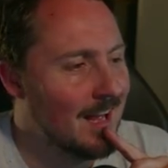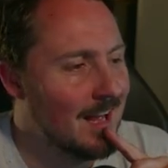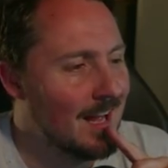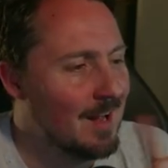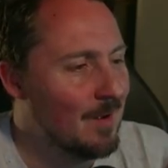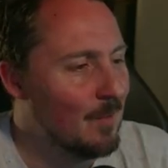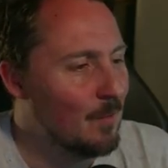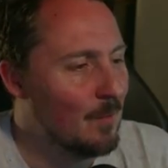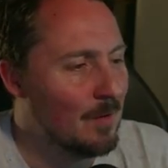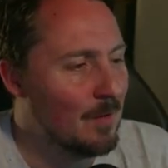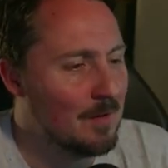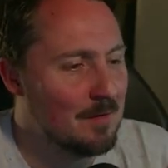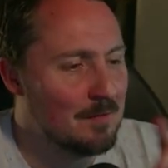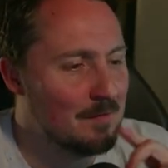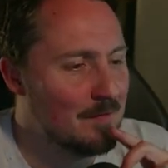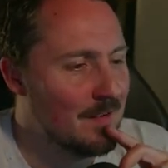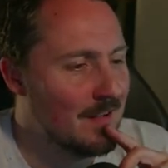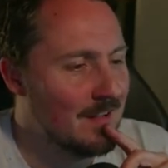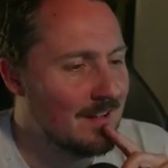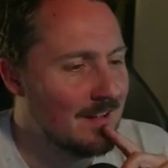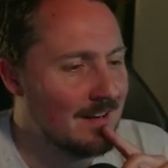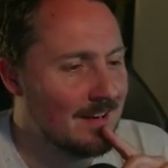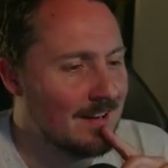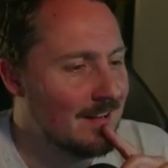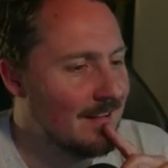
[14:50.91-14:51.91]

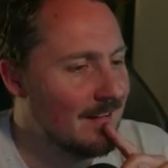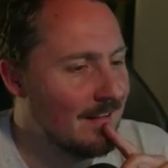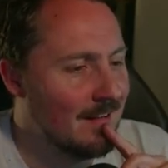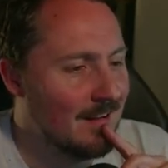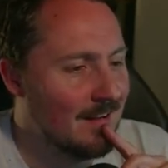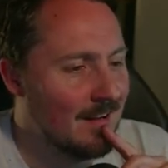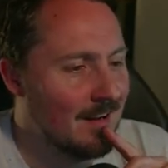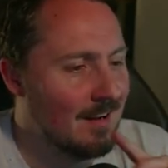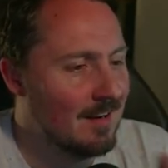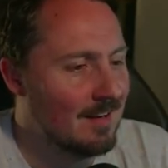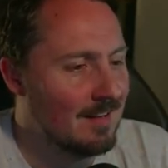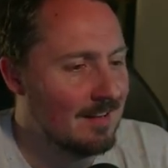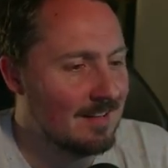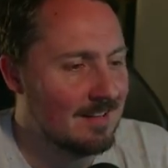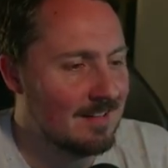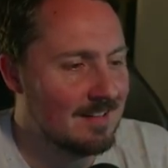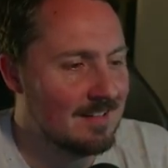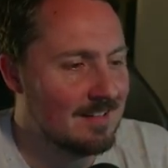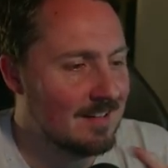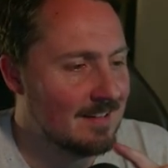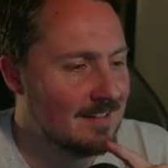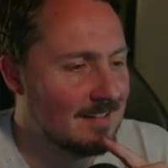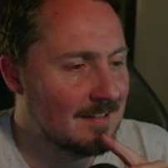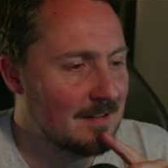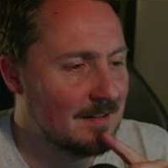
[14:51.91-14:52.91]
130,
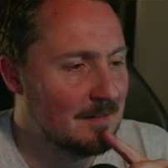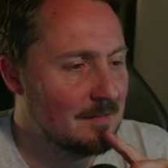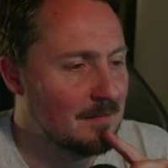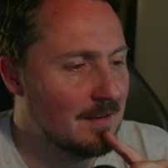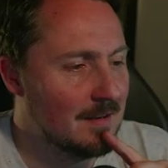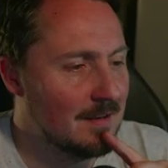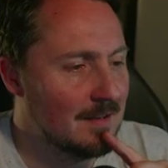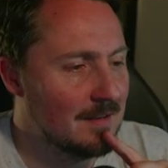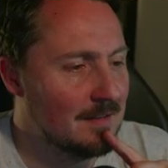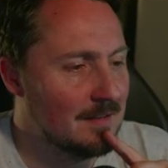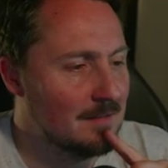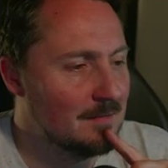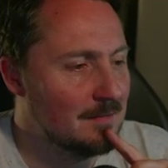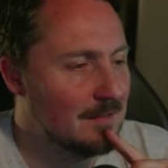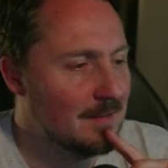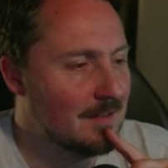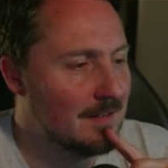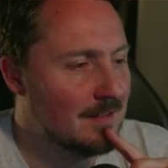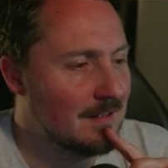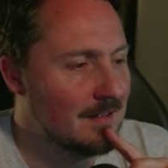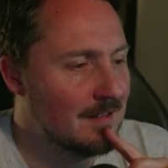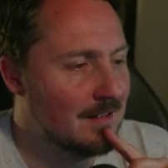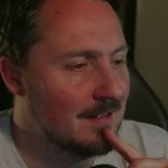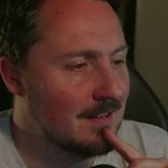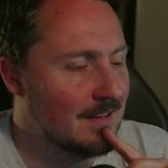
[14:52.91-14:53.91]
65,
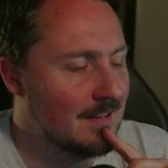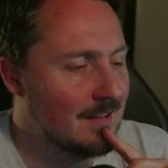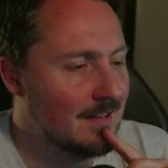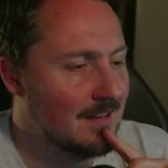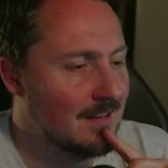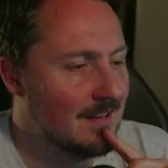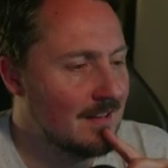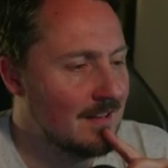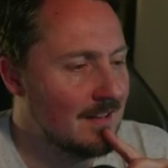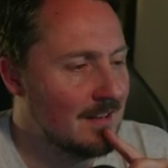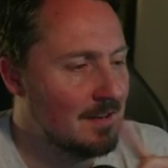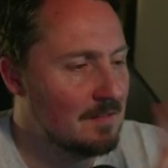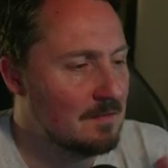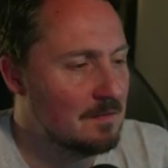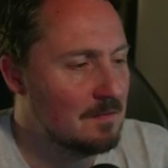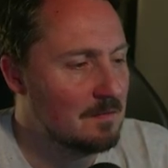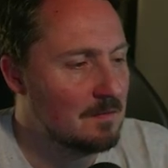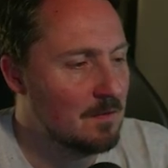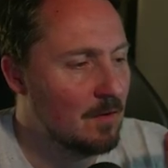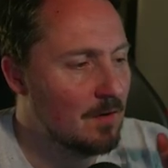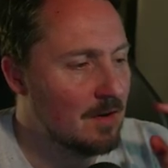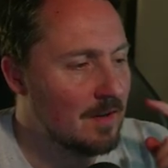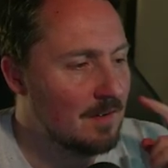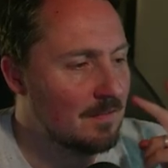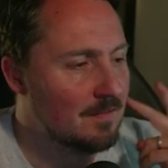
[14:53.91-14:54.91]
and
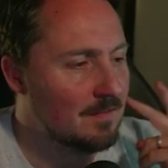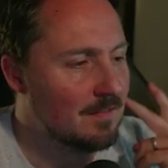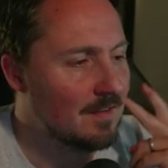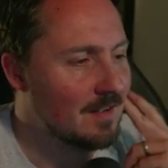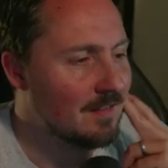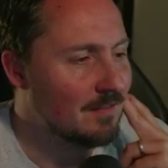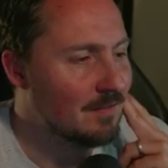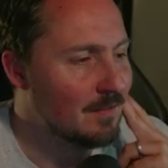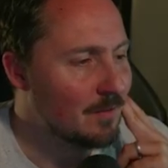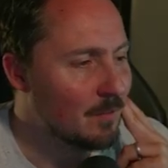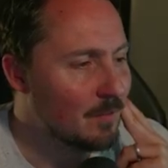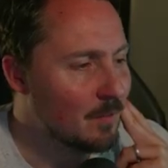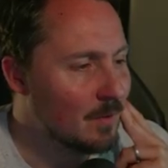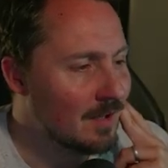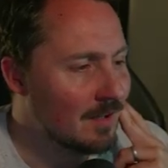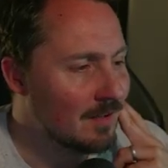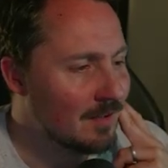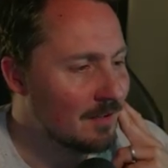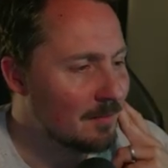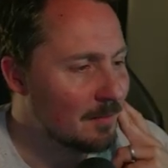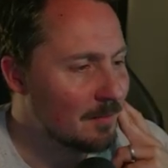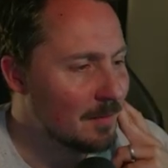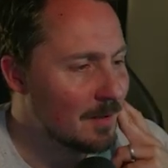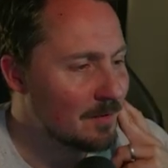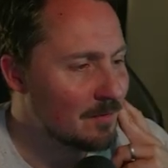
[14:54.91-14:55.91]
45 for Weller
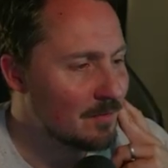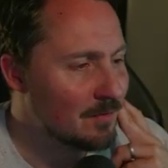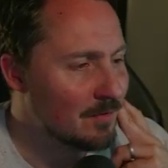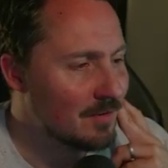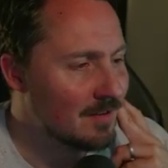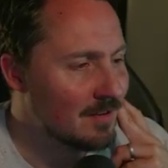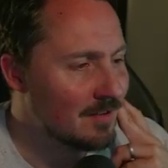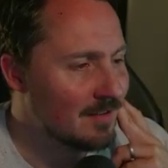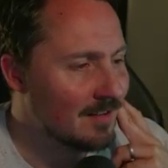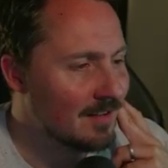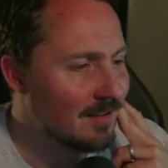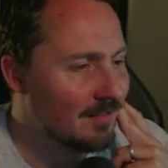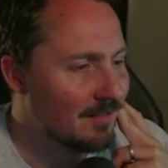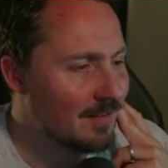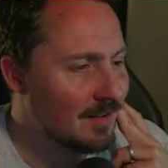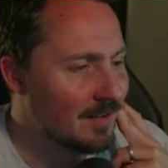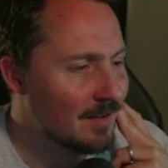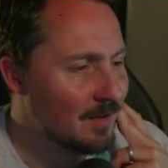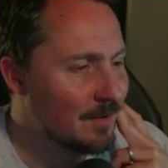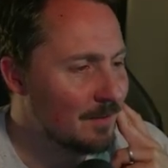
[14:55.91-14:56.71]
Special Reserve. Now,